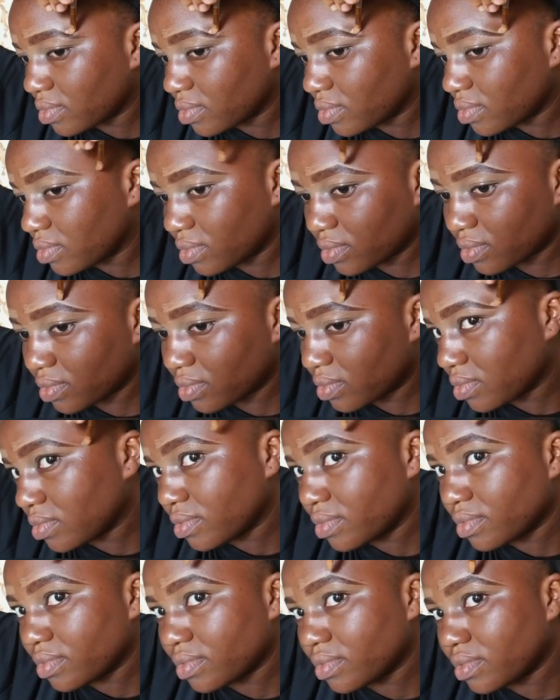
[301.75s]
So with
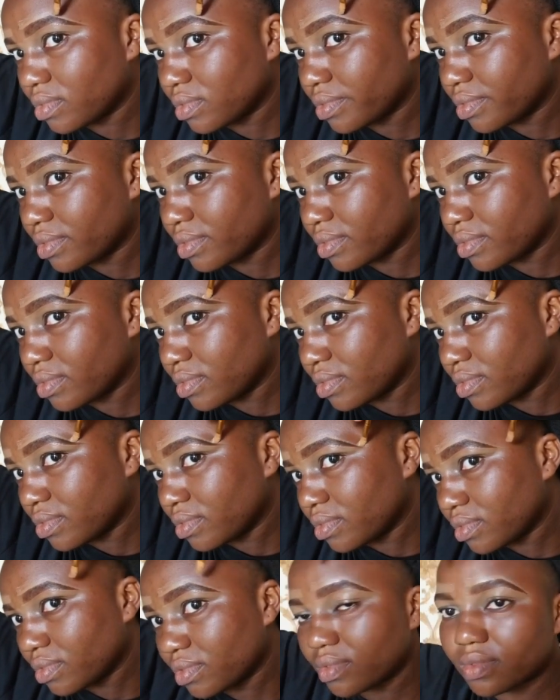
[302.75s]
these steps you can
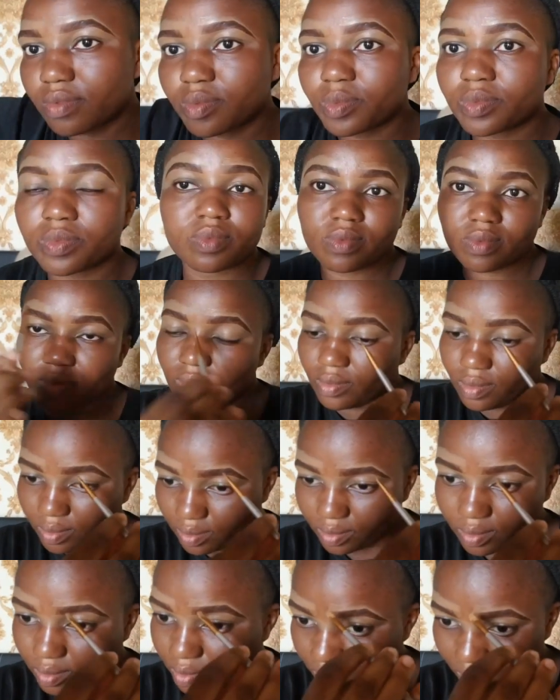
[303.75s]
achieve
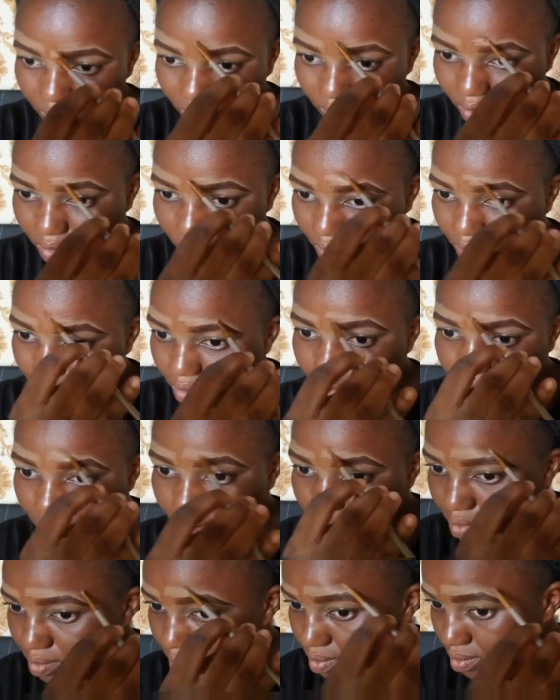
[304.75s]
your
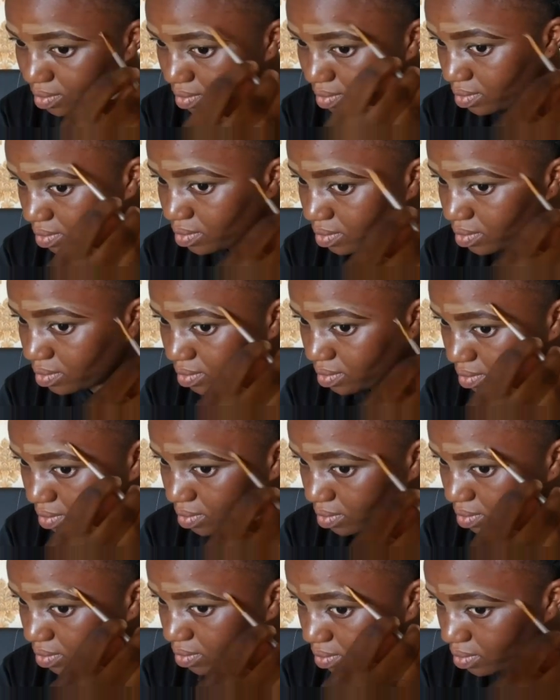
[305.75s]
eyebrow and make it
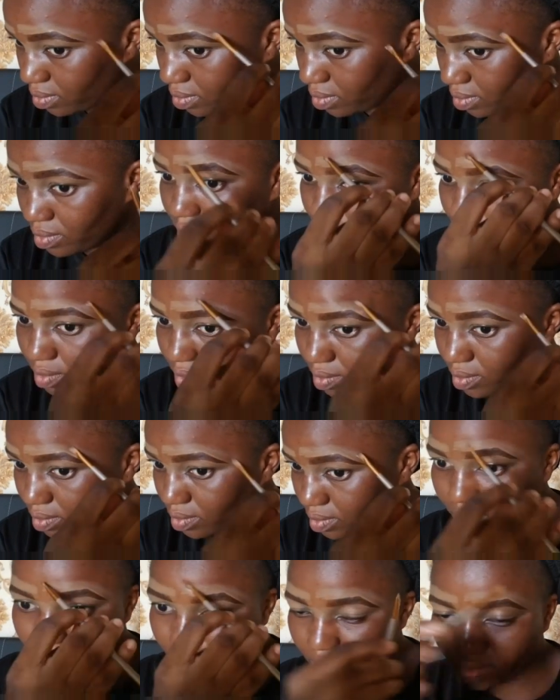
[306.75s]
look sleek.
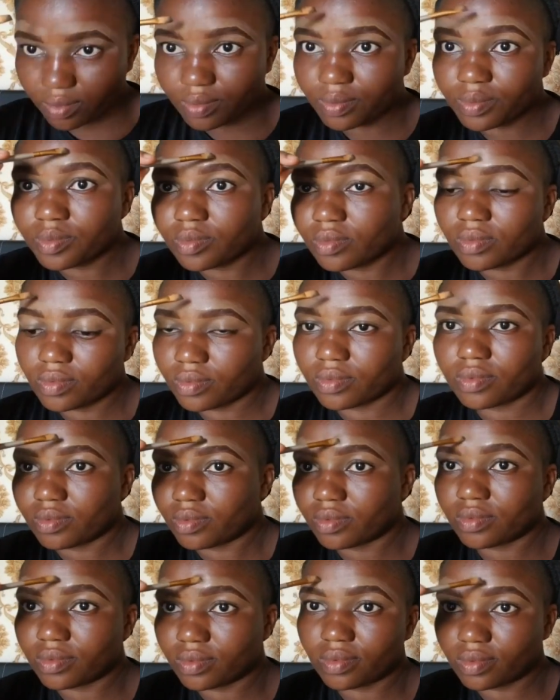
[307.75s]

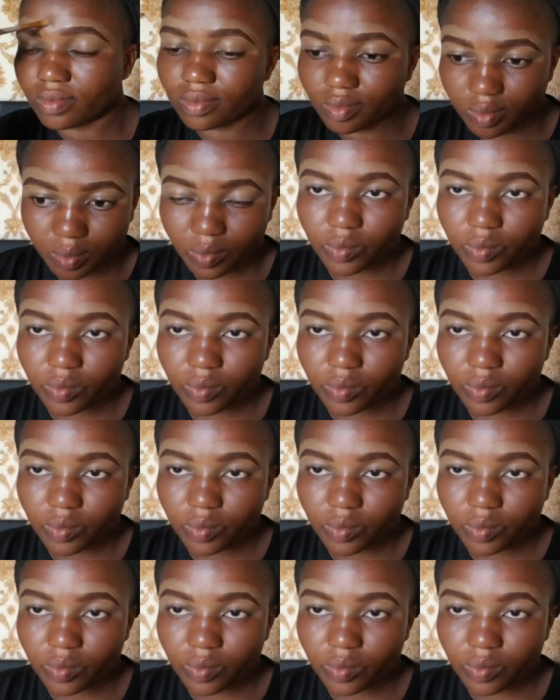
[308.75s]
Yeah, and